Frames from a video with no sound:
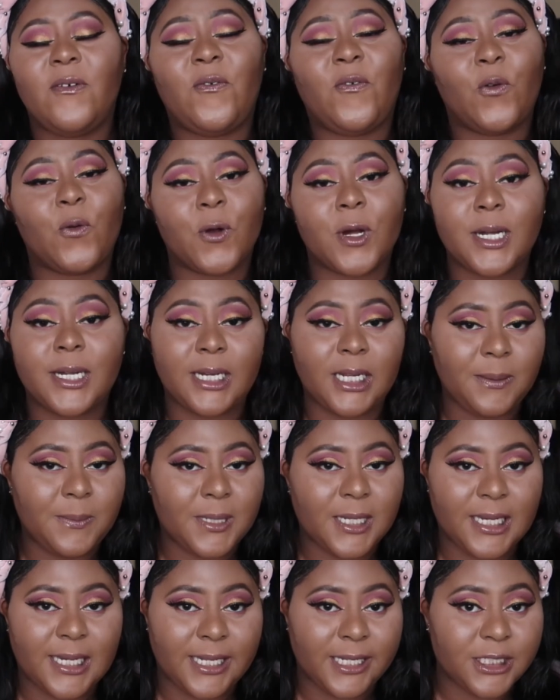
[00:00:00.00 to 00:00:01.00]
for
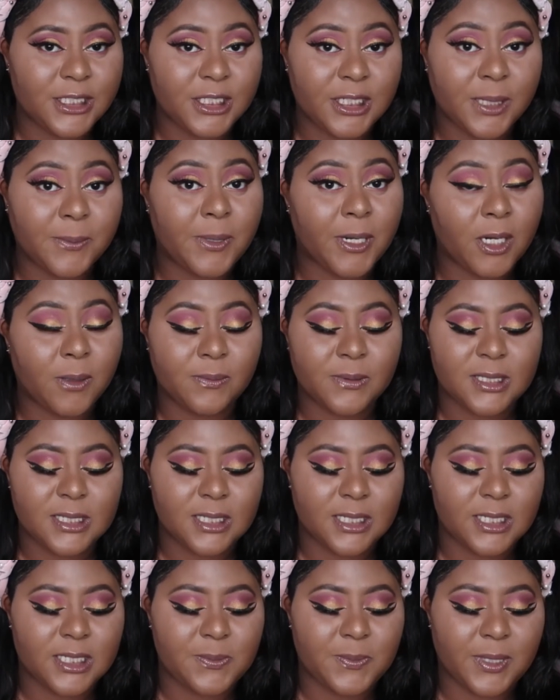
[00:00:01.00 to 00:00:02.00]
deep conditioning
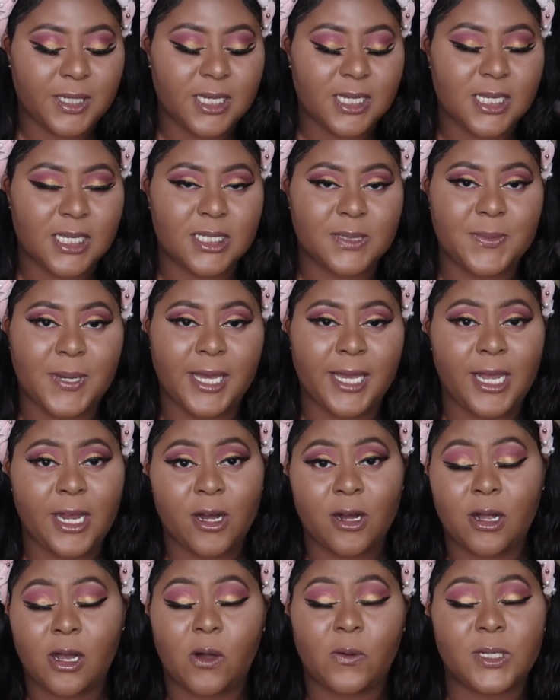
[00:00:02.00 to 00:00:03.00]
purposes because my
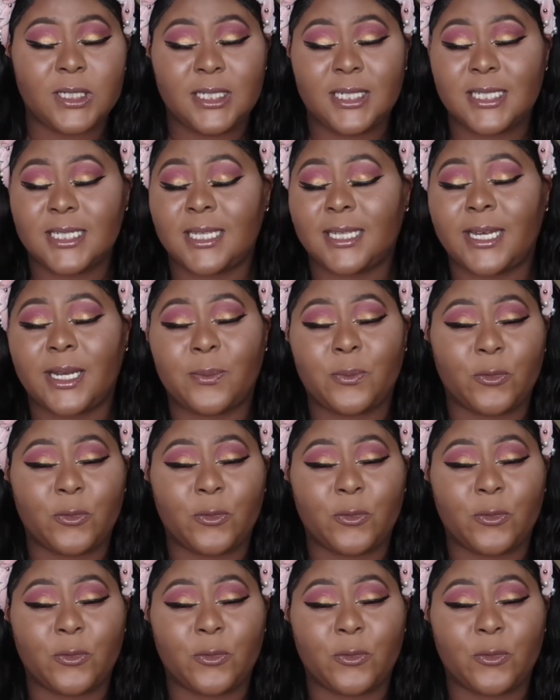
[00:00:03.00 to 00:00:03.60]
hair always needs a lot